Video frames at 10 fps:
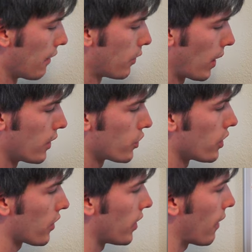If your
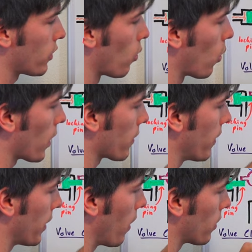engine doesn't have to work
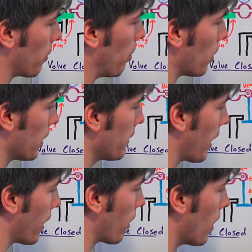very hard to pull in
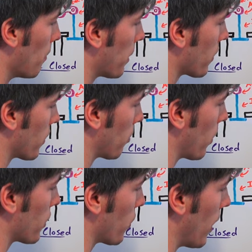that air because the
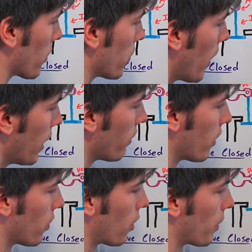pressure outside of it
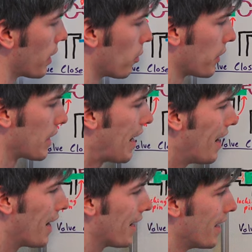is already really
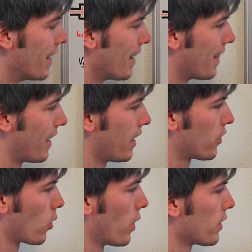high, then
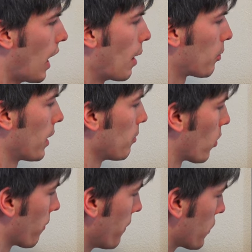it's going to operate
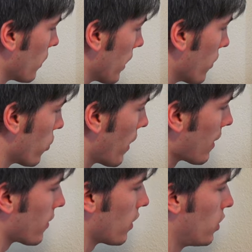more efficiently. And so
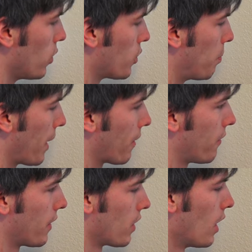that's the huge
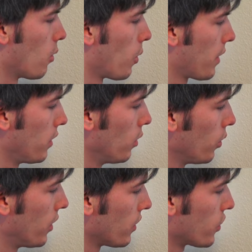benefit with
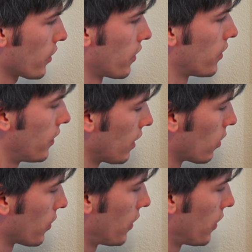using just a single